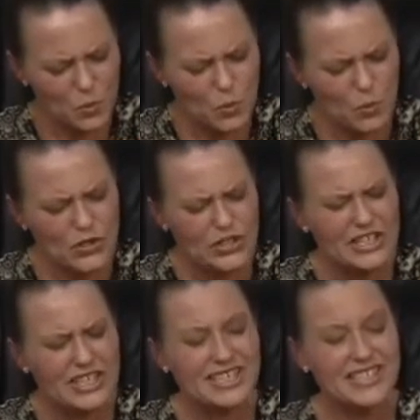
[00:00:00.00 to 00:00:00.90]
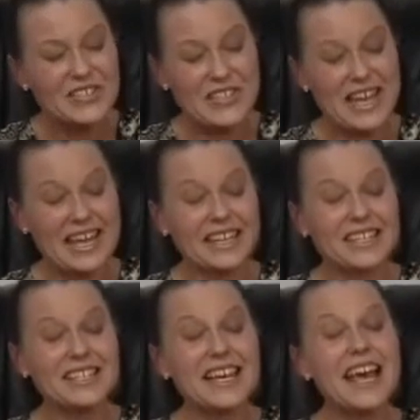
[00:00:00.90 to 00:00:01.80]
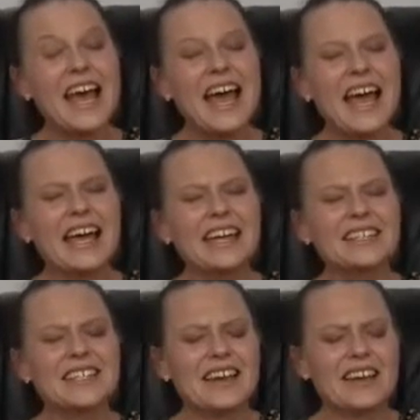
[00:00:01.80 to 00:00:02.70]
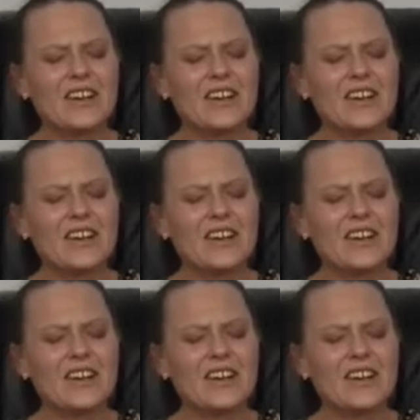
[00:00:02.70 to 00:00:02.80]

We stand as a